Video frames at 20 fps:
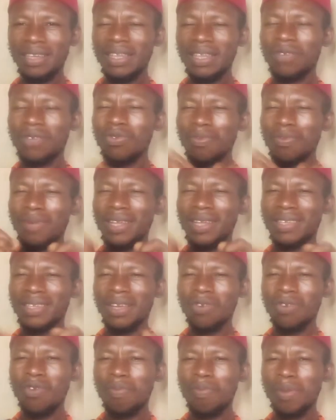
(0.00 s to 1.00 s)
There's no place
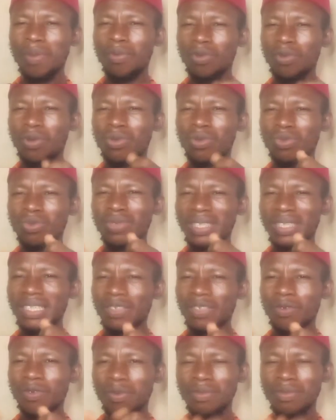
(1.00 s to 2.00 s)
I go, people don't do
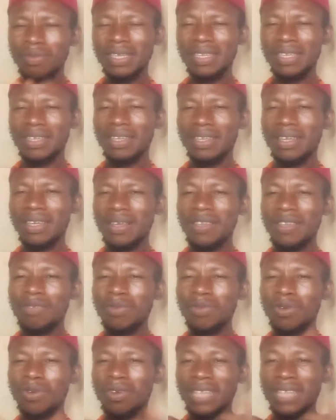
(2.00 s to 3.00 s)
things for me. It's
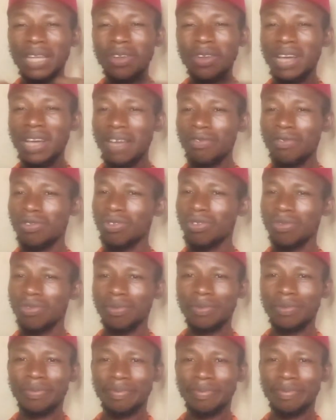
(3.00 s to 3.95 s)
because I don't have Ocho.